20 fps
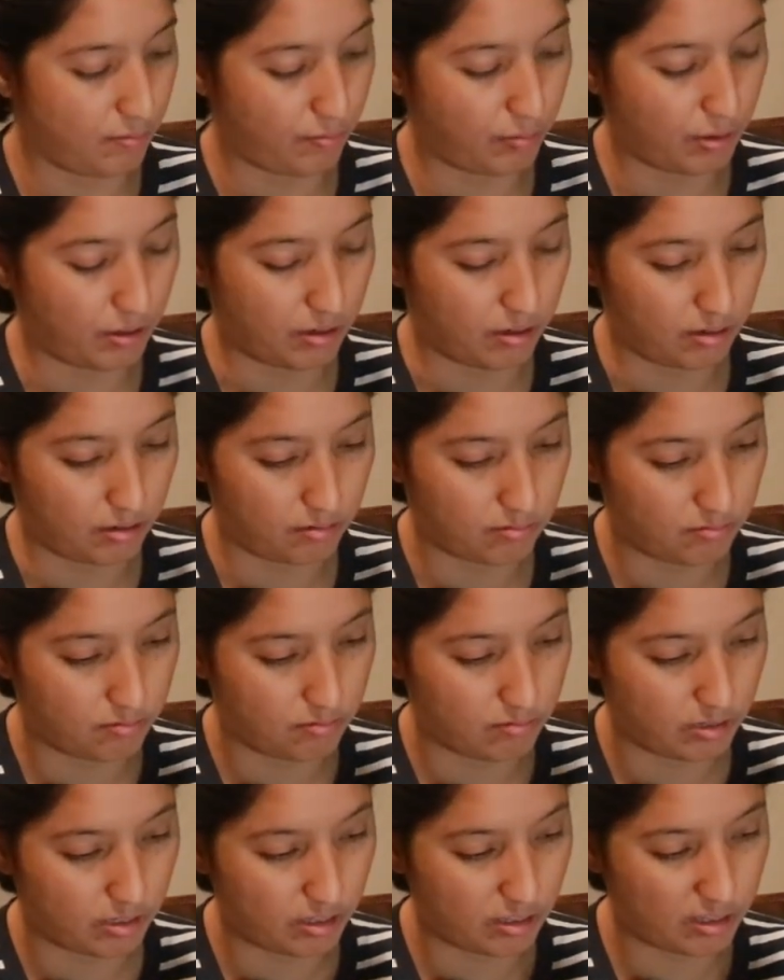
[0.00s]
But
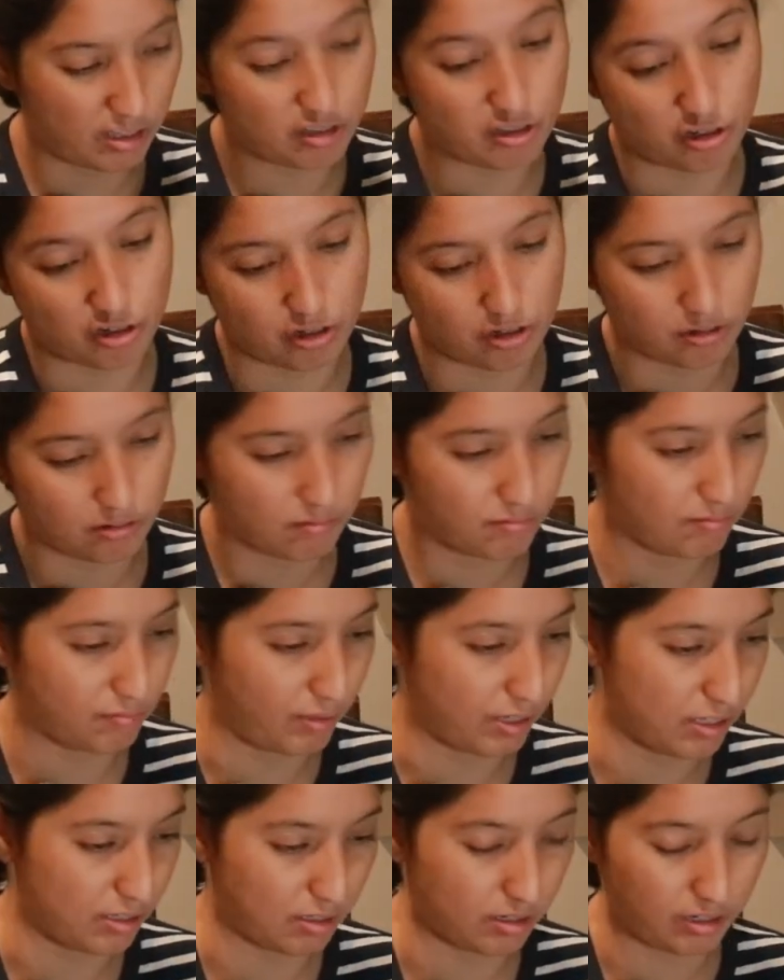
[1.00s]
the dirt,
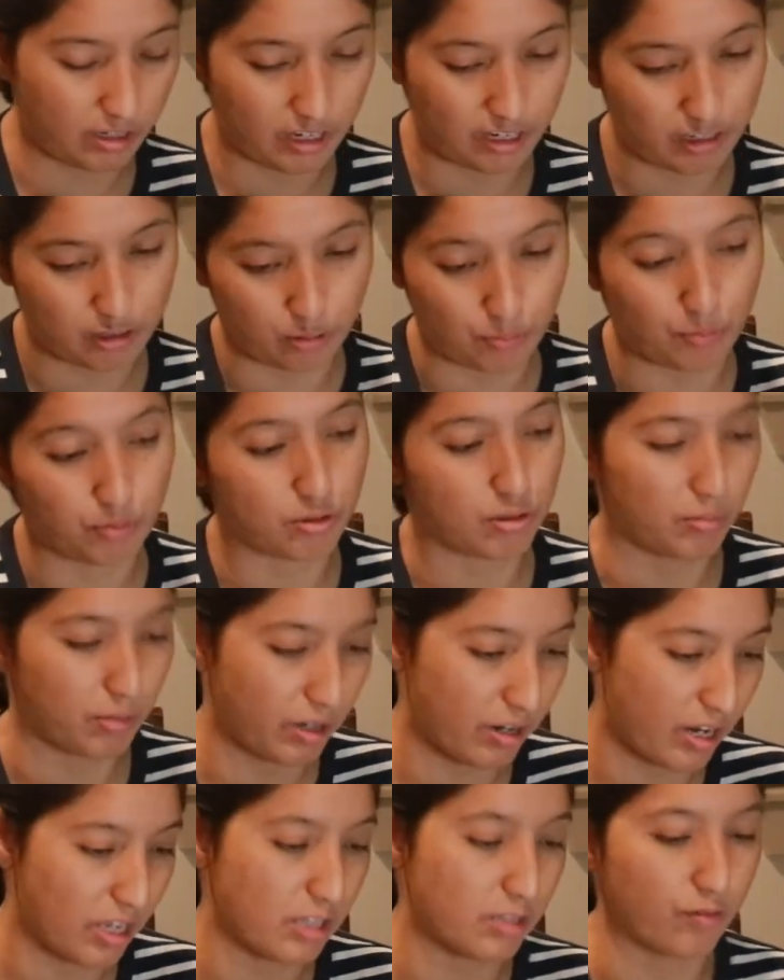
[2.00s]
basically, I need to put some
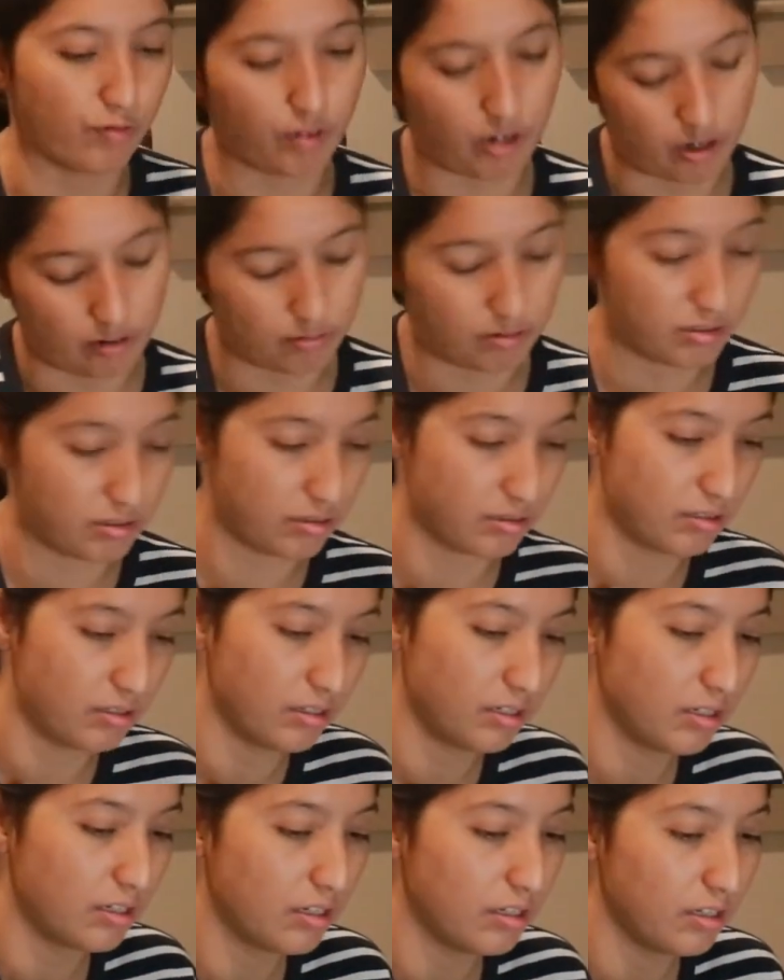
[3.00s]
grass and flowers.
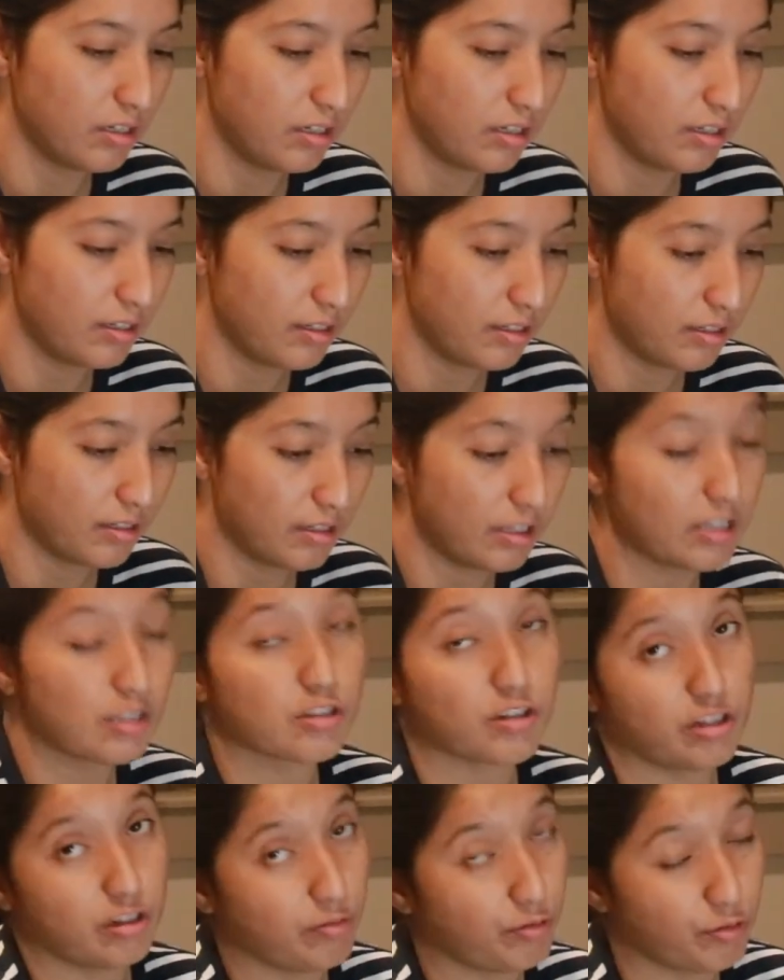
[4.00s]

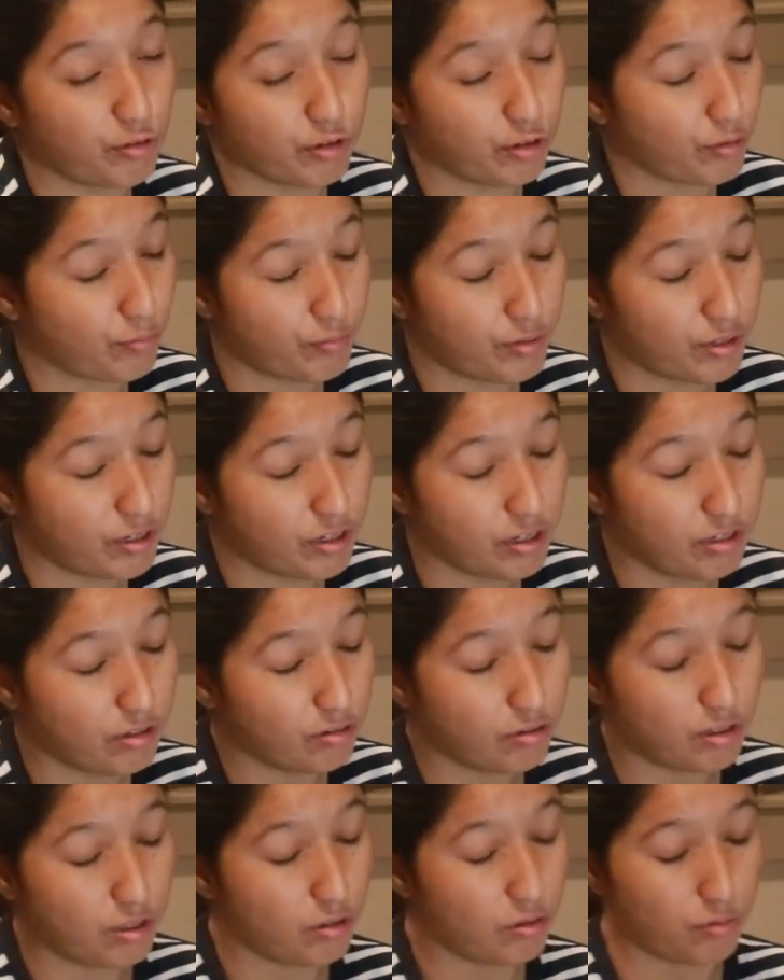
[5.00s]
It's gonna look
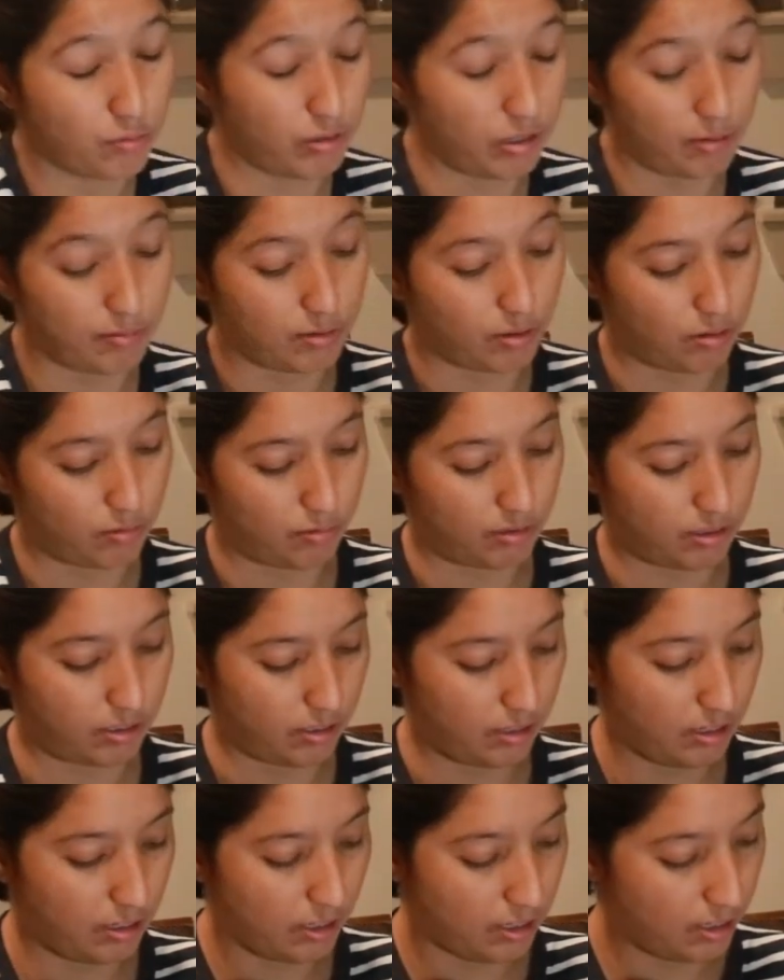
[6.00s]
real cute when I'm done with
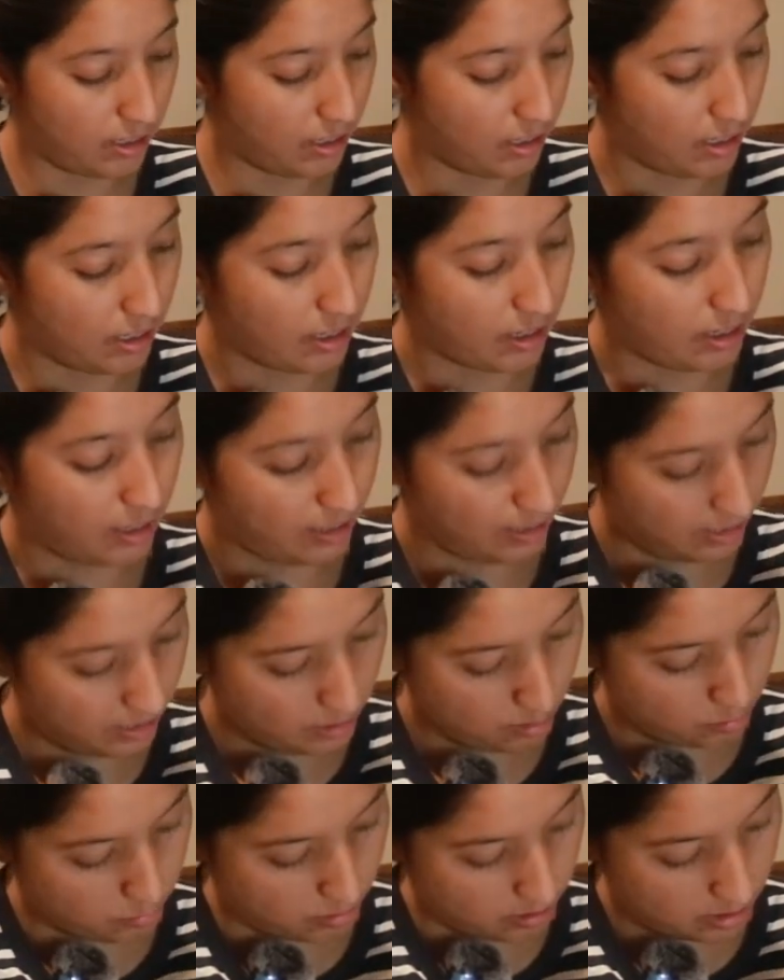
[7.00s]
it.
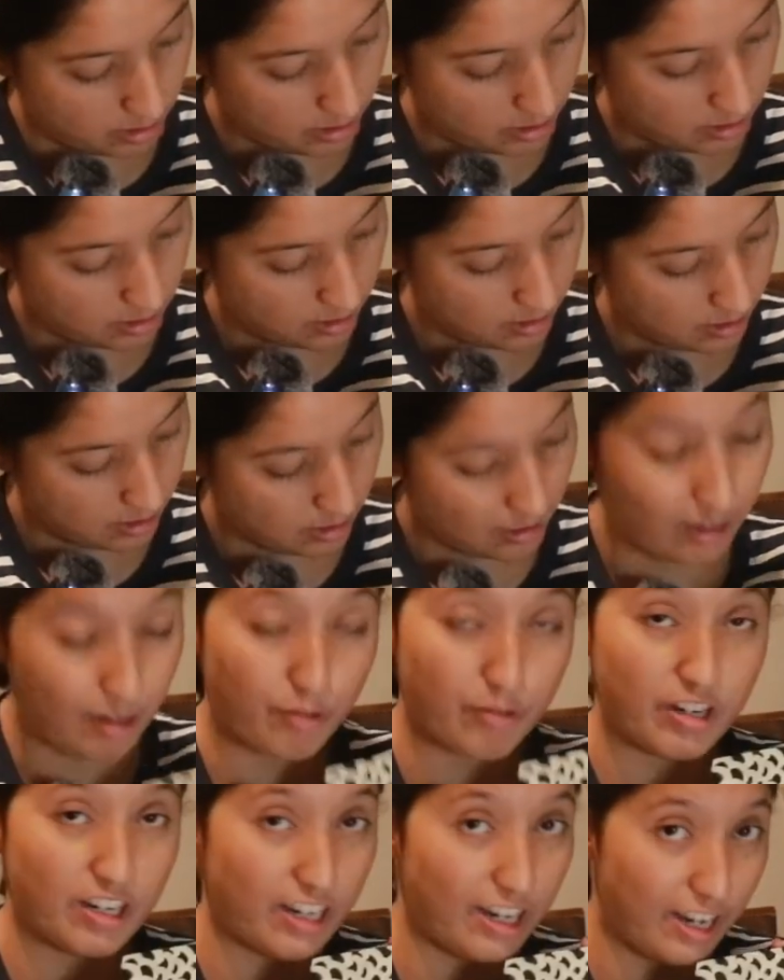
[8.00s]
This one, I
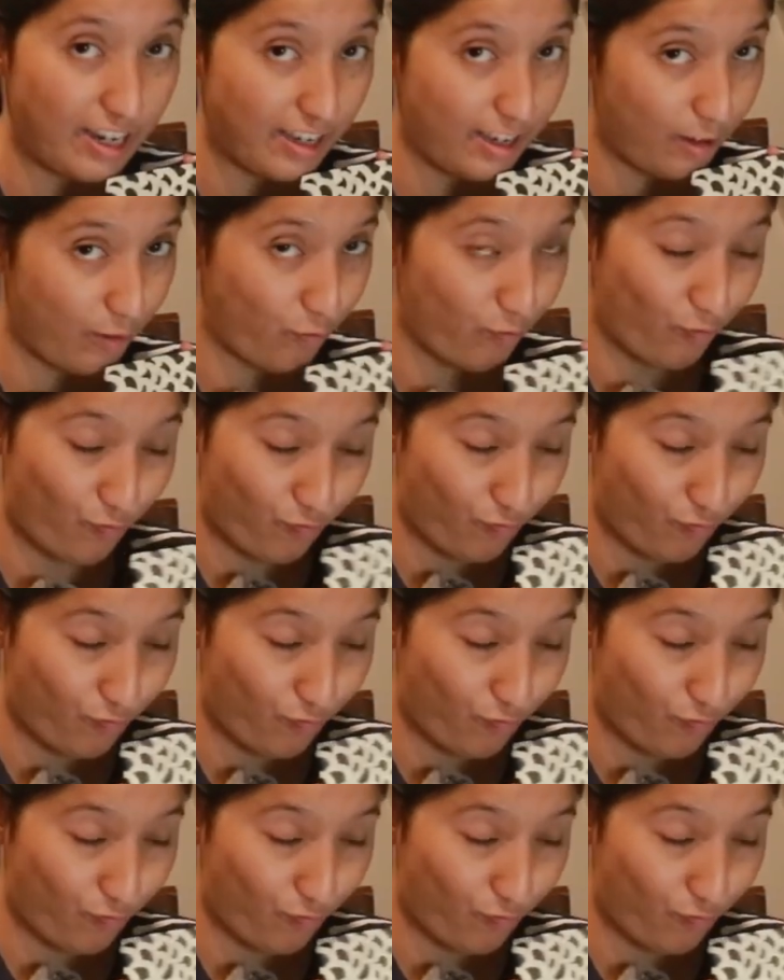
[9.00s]
really like it.